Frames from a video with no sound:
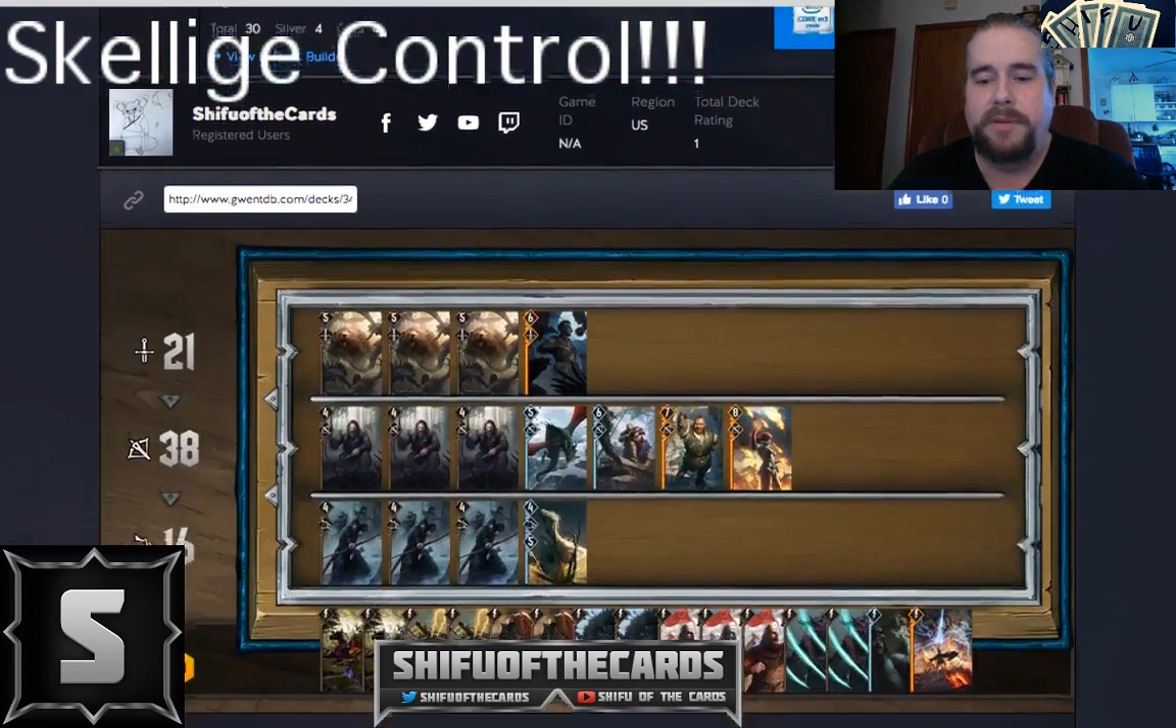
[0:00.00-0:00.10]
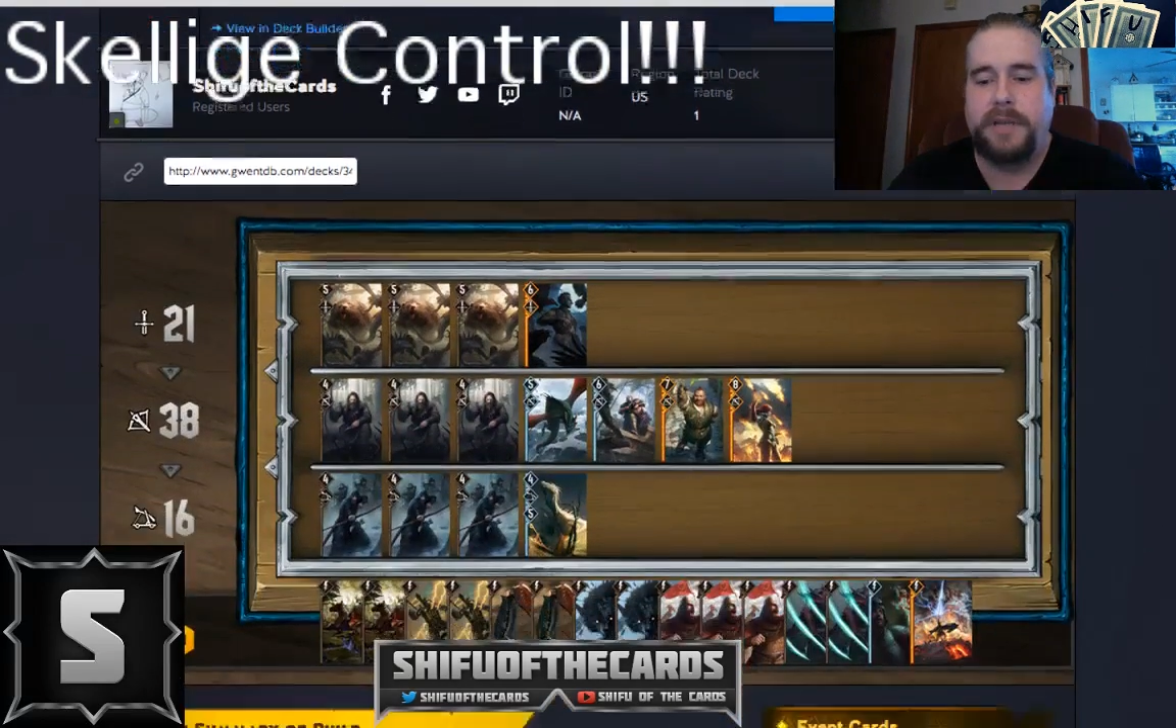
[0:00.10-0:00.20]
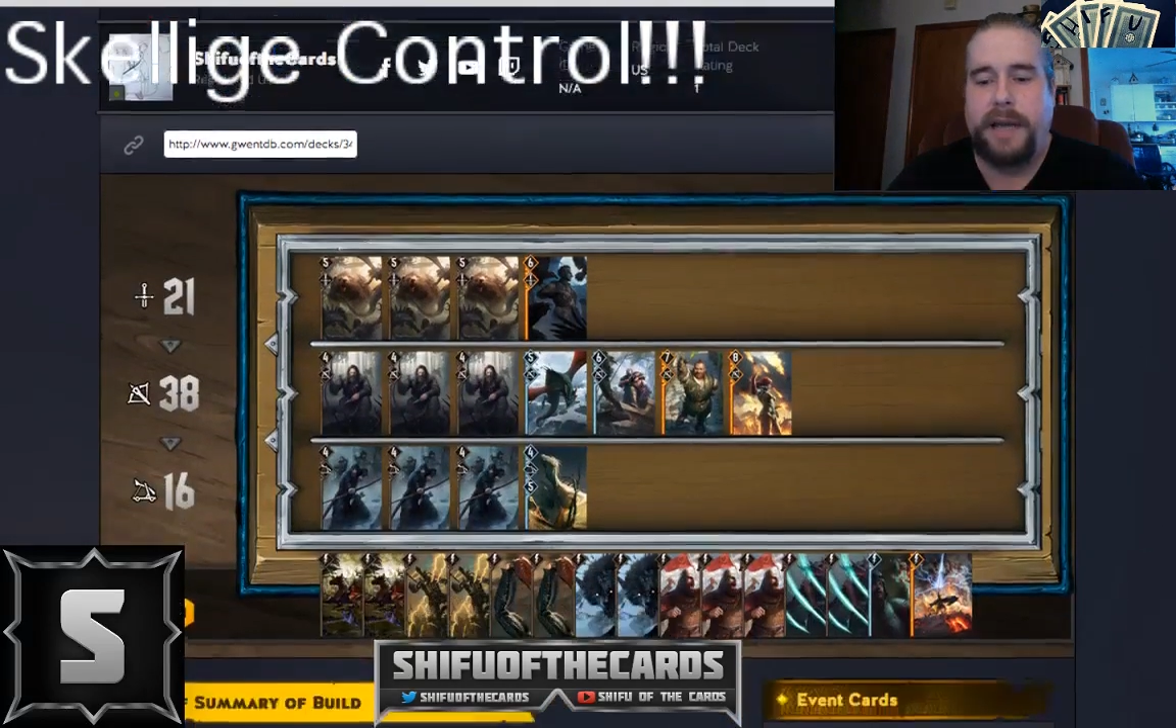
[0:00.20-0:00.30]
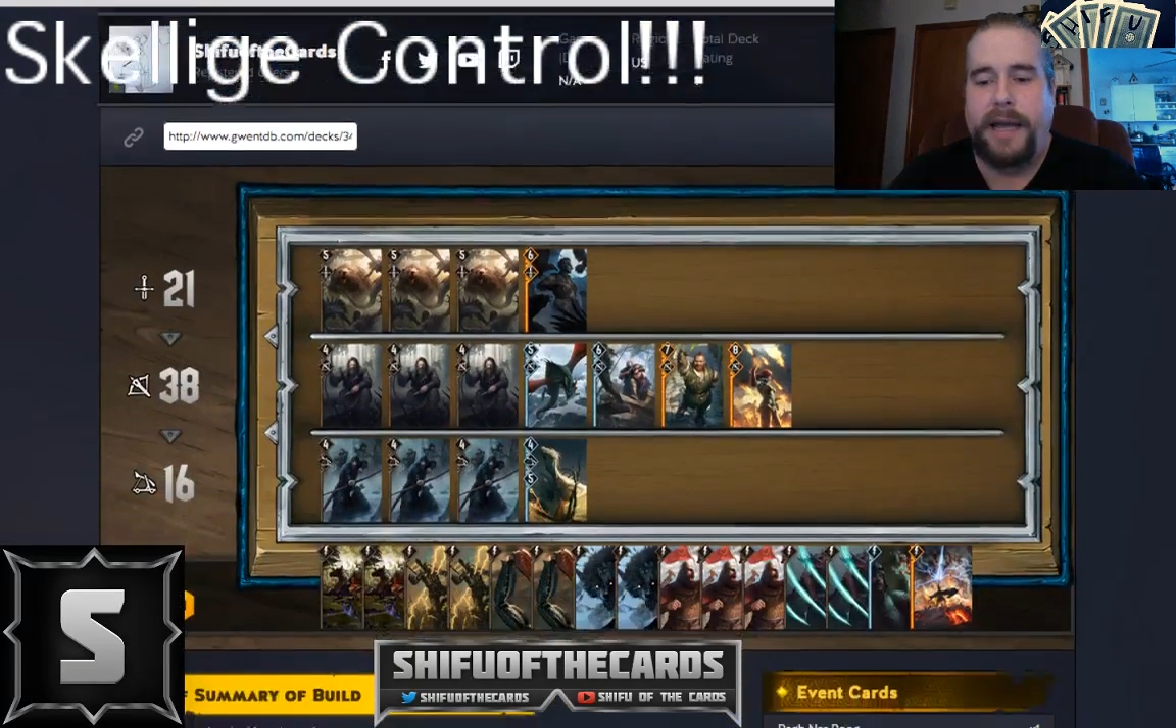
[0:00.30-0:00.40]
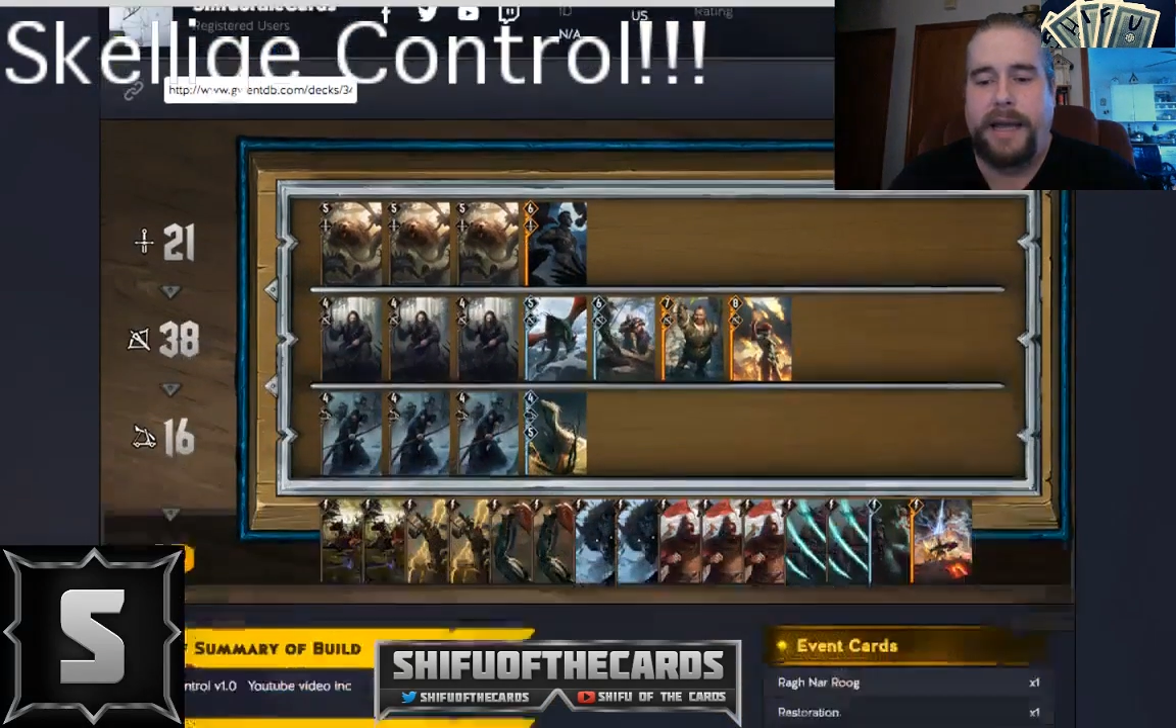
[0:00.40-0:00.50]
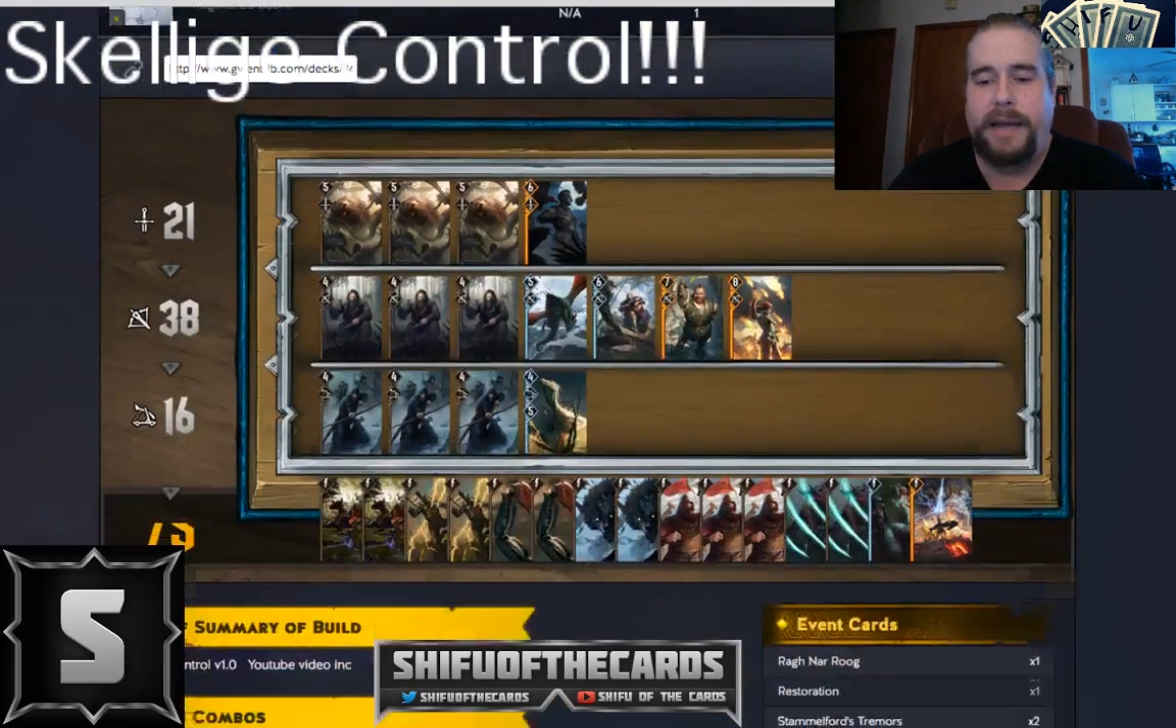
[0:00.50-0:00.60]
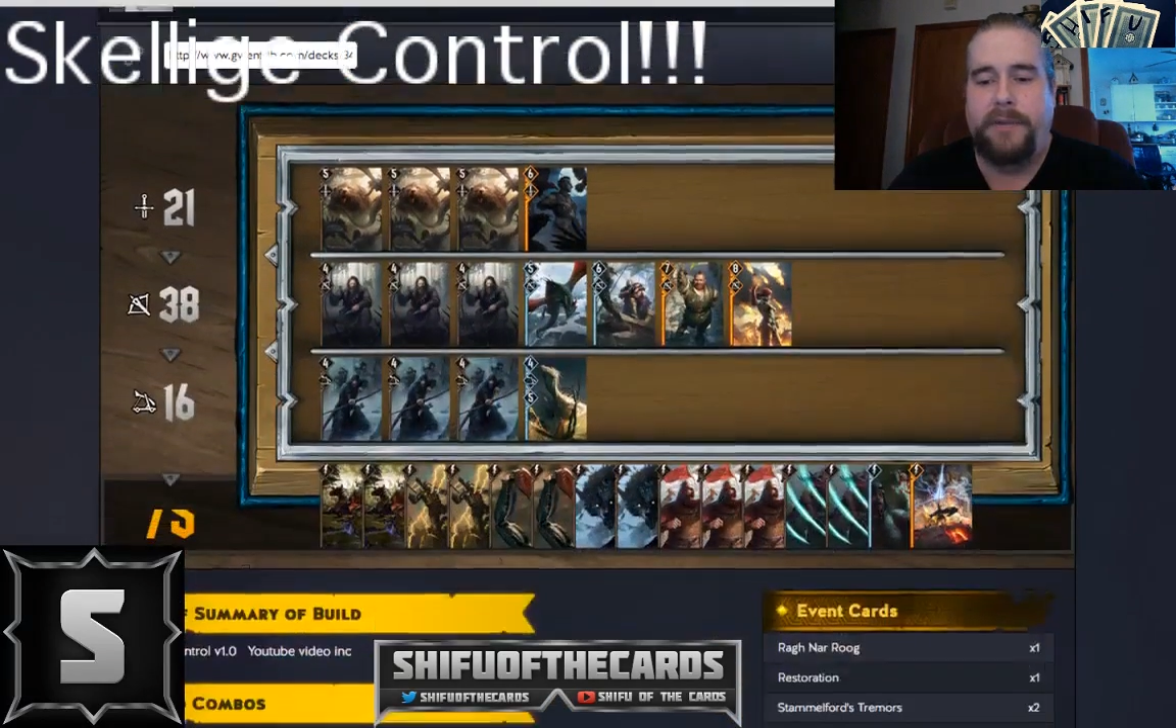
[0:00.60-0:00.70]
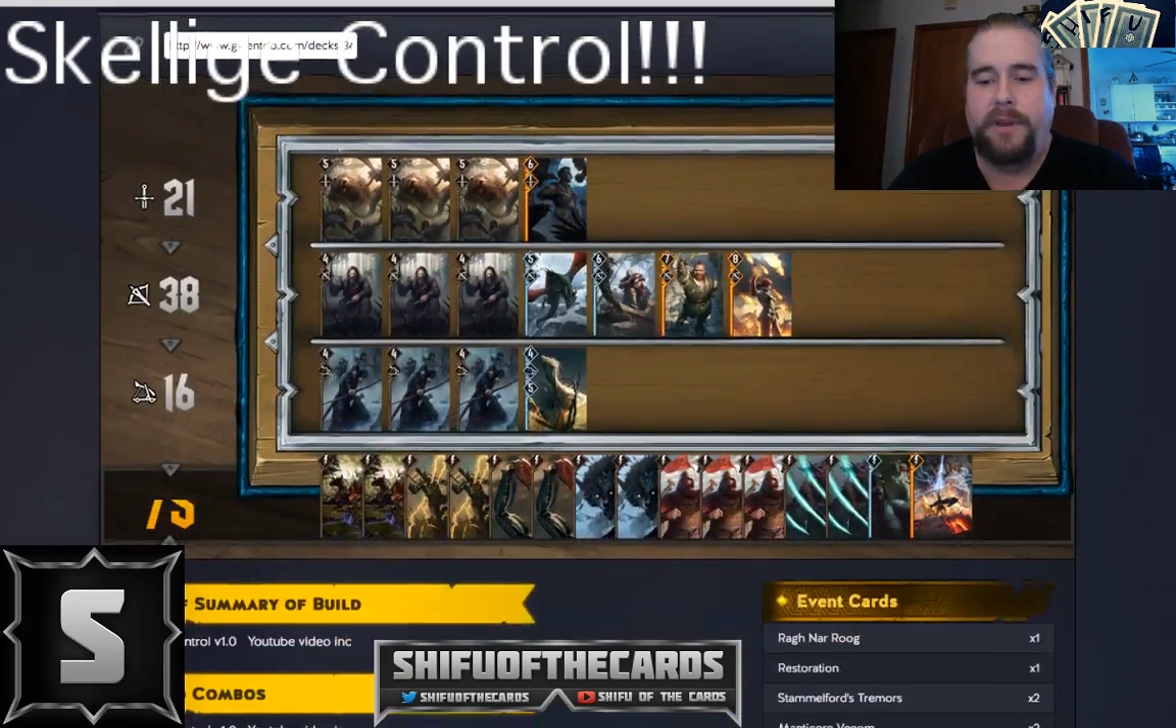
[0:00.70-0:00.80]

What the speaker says: and one of the